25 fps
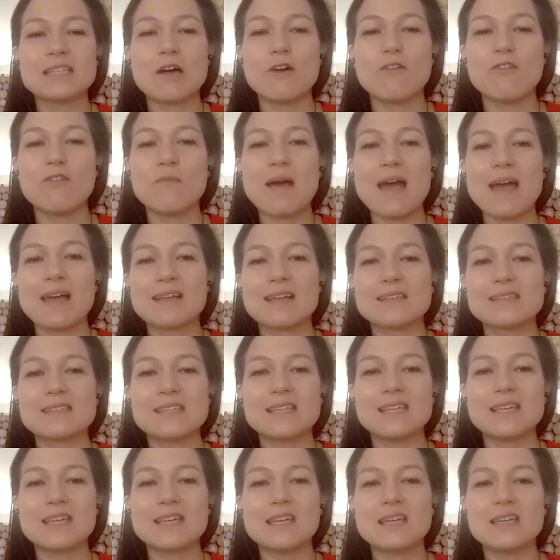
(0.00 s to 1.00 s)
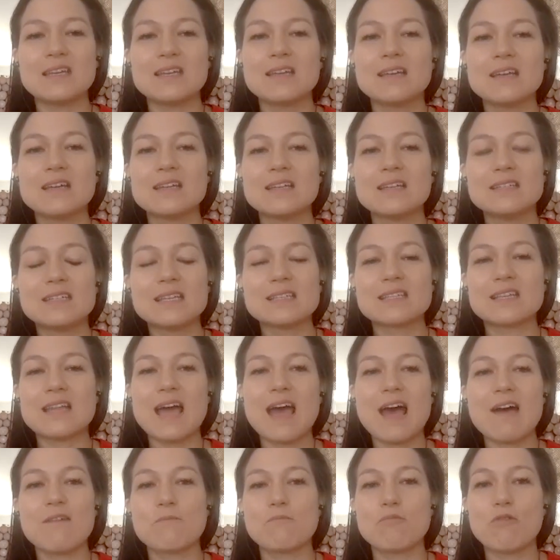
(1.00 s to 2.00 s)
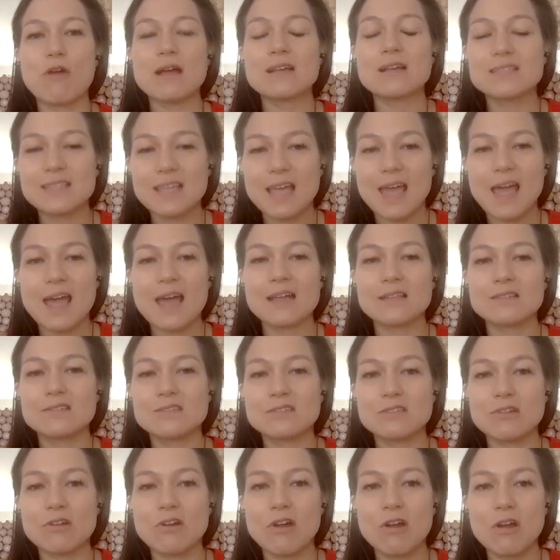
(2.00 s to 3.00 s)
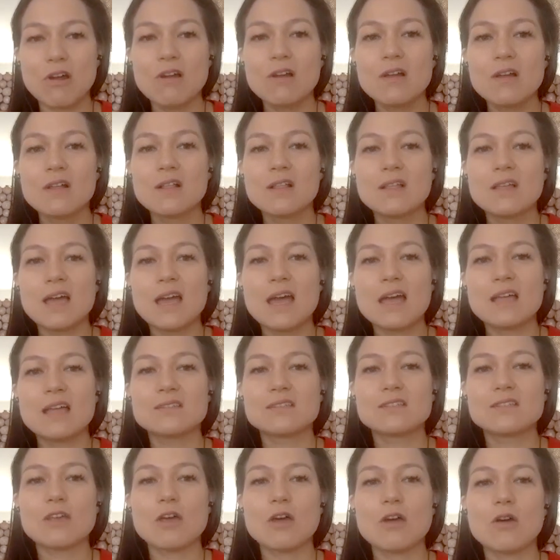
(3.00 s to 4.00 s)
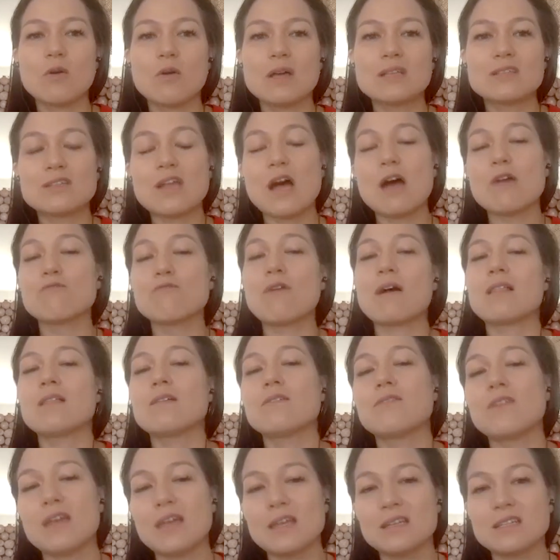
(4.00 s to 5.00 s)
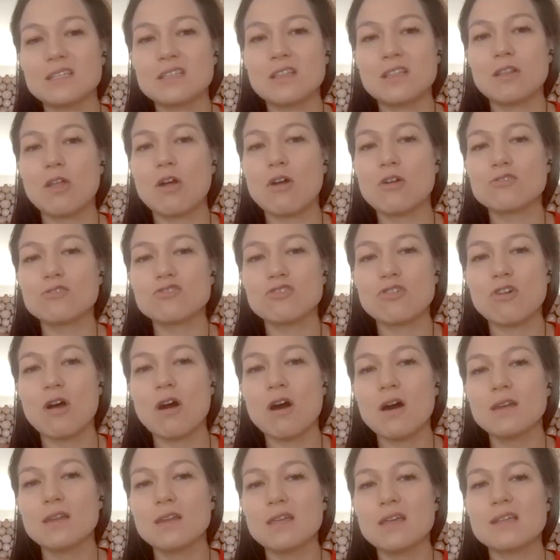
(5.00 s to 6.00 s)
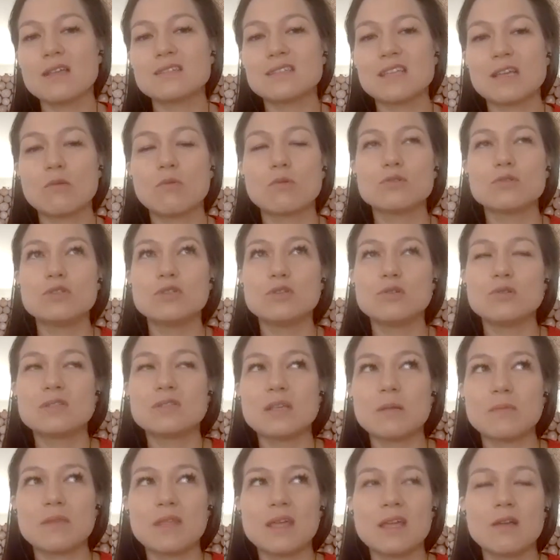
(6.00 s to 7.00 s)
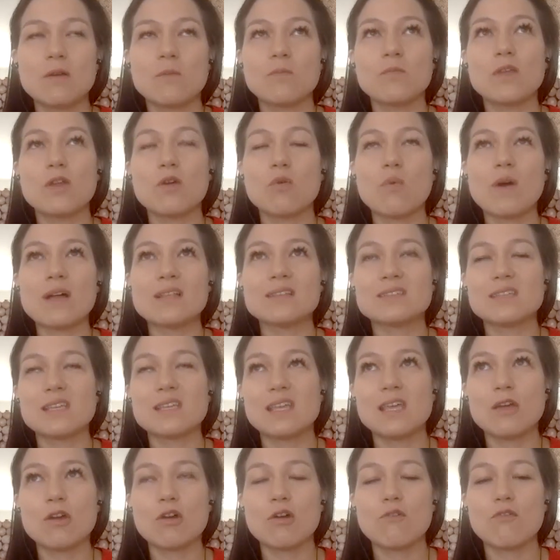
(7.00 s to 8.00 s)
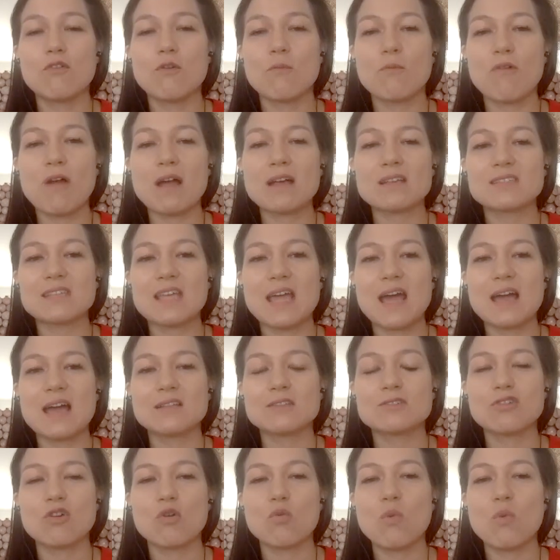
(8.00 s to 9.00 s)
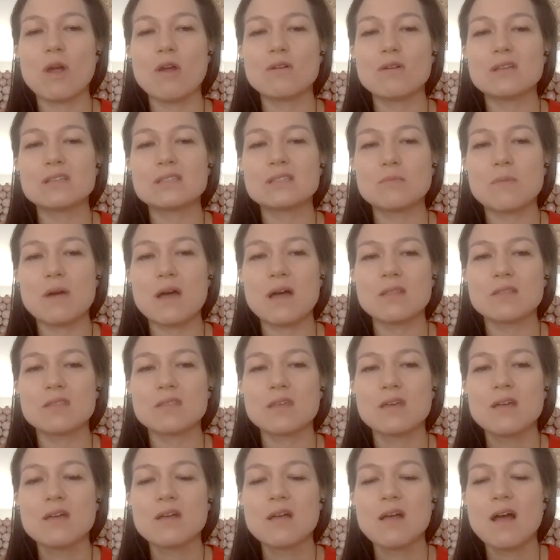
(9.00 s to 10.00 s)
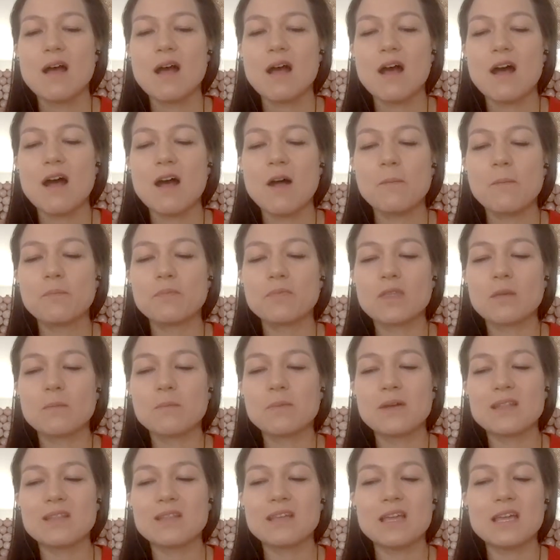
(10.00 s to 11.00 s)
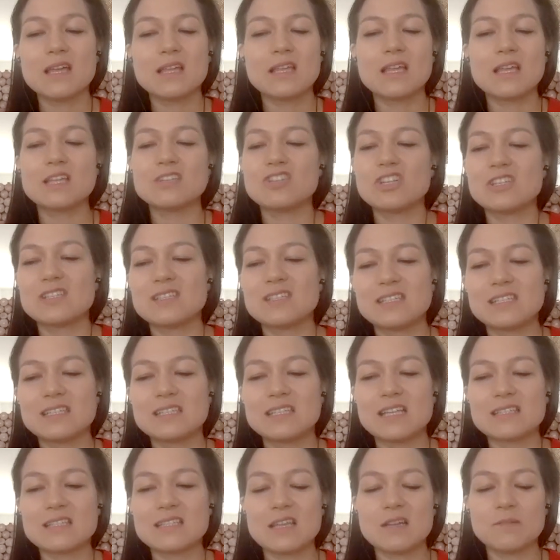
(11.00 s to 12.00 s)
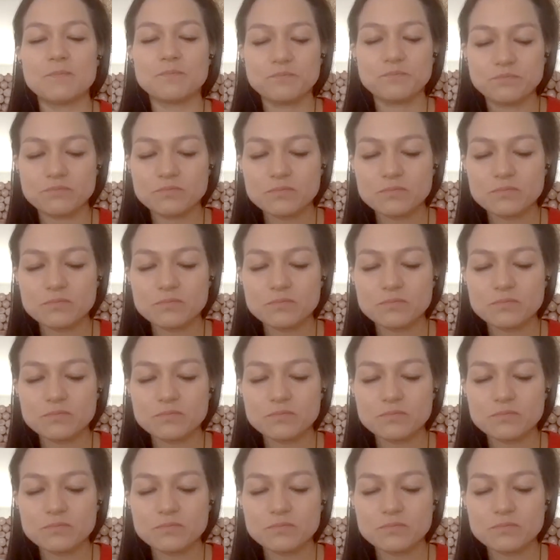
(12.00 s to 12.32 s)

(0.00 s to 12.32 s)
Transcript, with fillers: Self Magazine doesn't have breast cancer. And so it's not relevant to the larger audience. Like we'll do something, you know, once a year for Breast Cancer Awareness Month, um, but it, it just doesn't